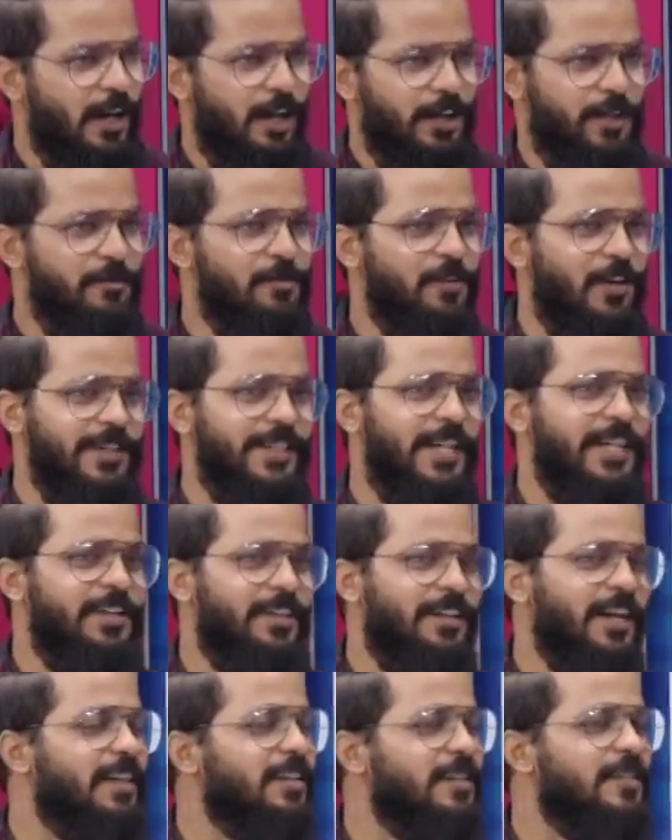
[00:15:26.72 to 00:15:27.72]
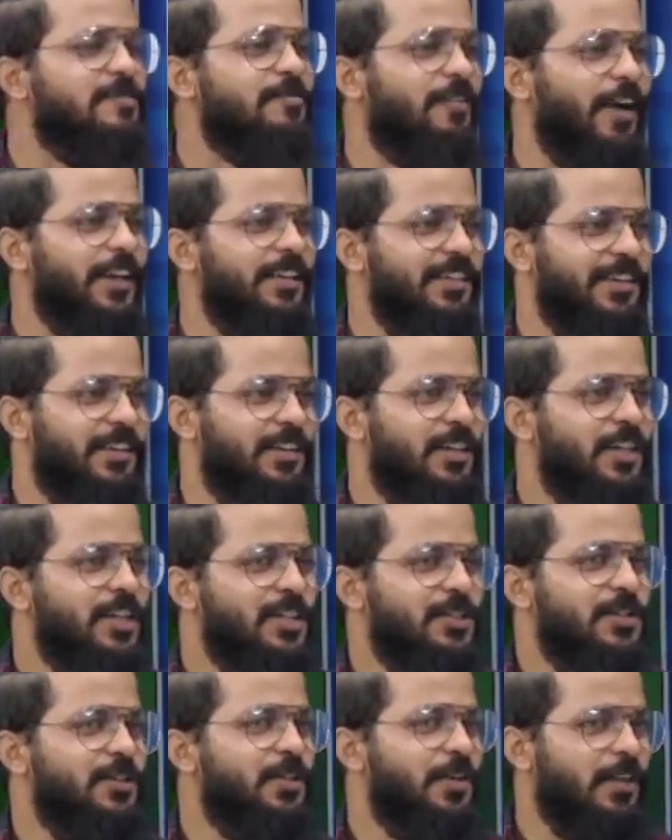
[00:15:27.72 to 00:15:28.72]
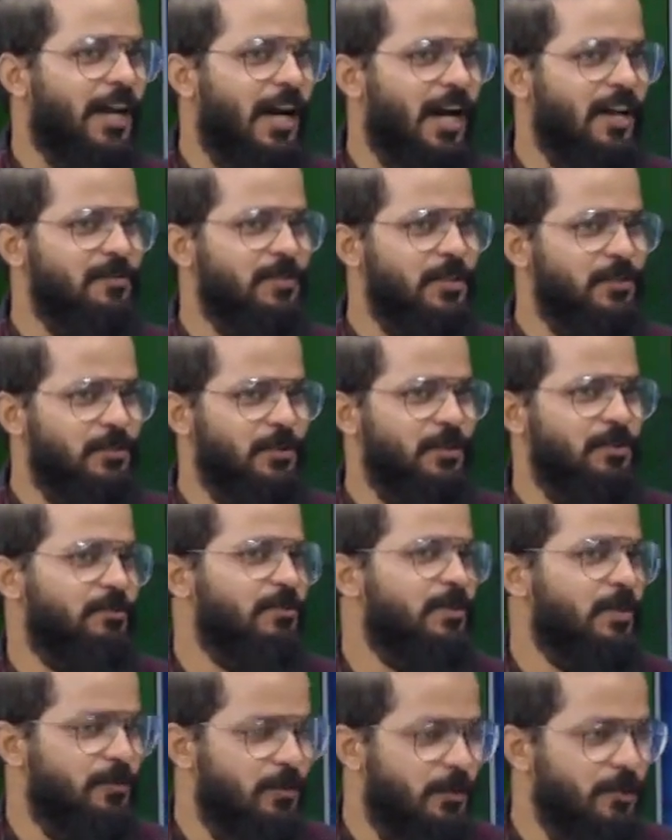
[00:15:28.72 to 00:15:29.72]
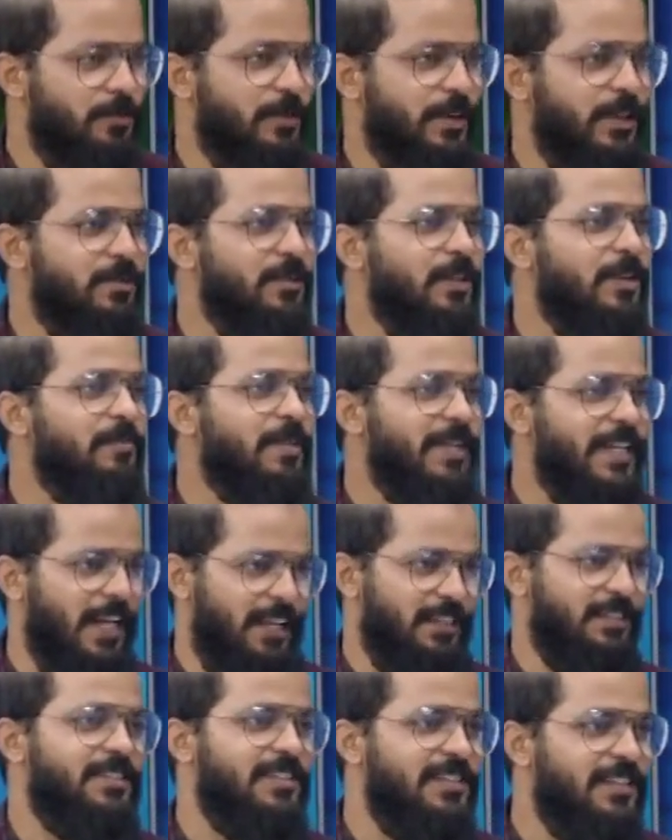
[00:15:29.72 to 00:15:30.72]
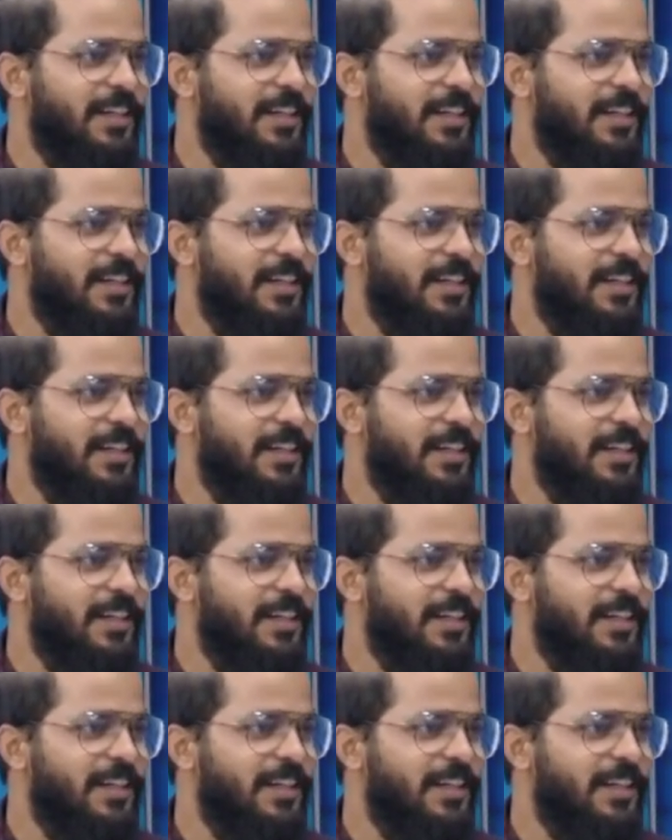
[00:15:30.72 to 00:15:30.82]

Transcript: or if not 10 year, at least 5 year. So the carbon footprint will be less.